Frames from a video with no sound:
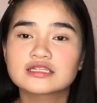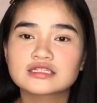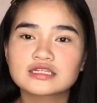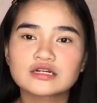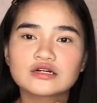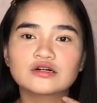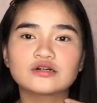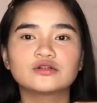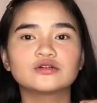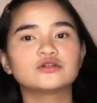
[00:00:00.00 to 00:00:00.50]

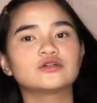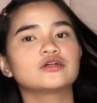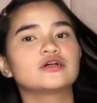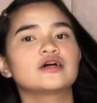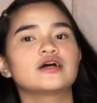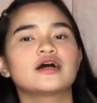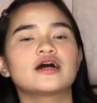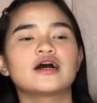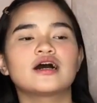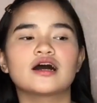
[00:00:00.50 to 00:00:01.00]
So,
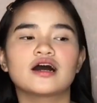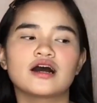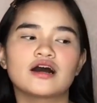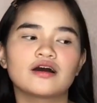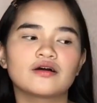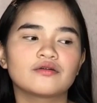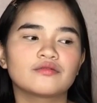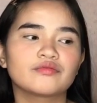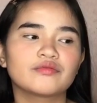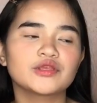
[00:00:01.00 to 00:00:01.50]

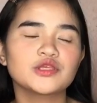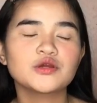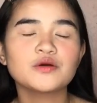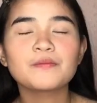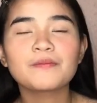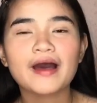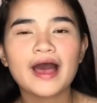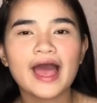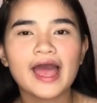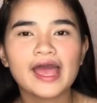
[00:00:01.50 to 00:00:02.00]
when
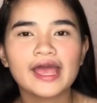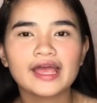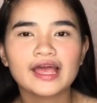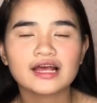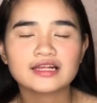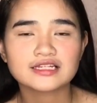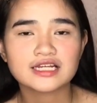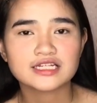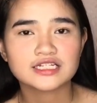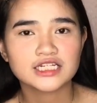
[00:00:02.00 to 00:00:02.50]
you
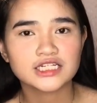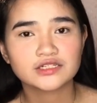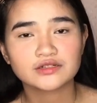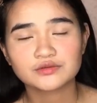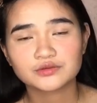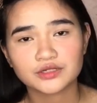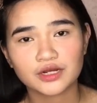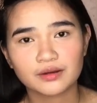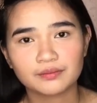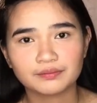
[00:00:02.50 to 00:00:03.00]
buy accessories
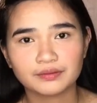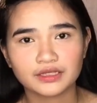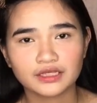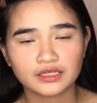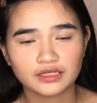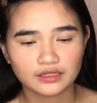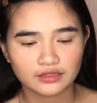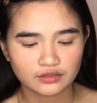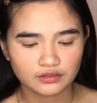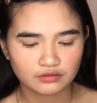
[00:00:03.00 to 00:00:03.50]
from
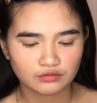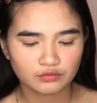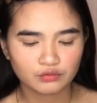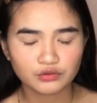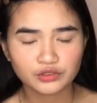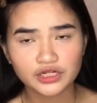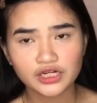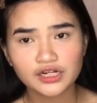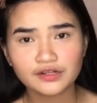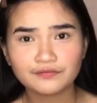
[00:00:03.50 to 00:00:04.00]
Shopee, you
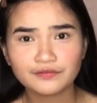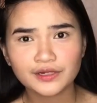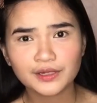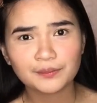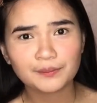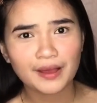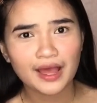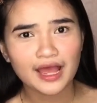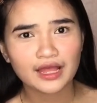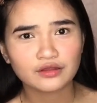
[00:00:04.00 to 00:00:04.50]
won't
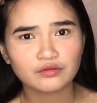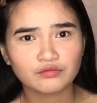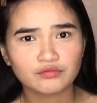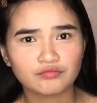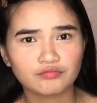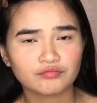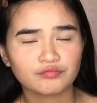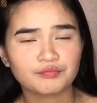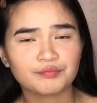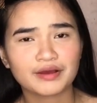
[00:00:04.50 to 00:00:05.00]
feel bad
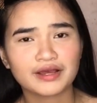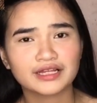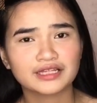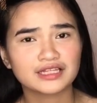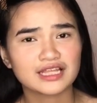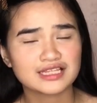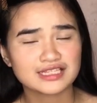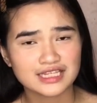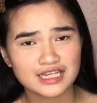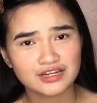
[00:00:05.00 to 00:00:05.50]
pag
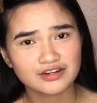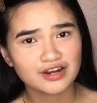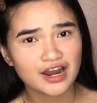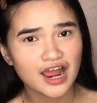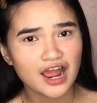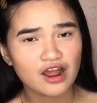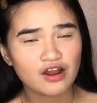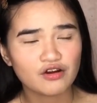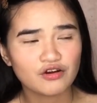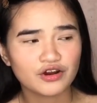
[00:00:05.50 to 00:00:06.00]

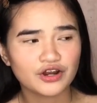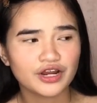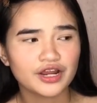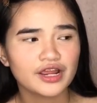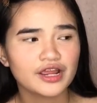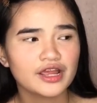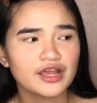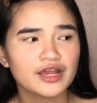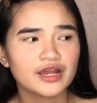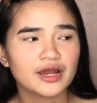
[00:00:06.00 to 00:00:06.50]
nasira
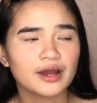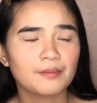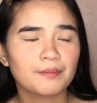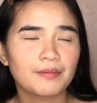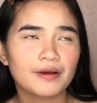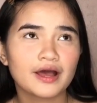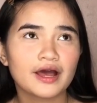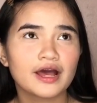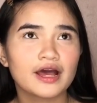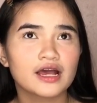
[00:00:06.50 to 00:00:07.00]
or
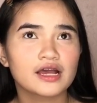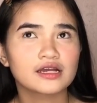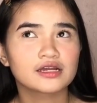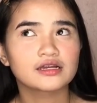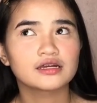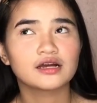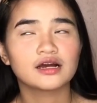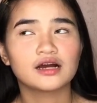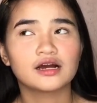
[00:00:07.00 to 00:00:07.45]
kapag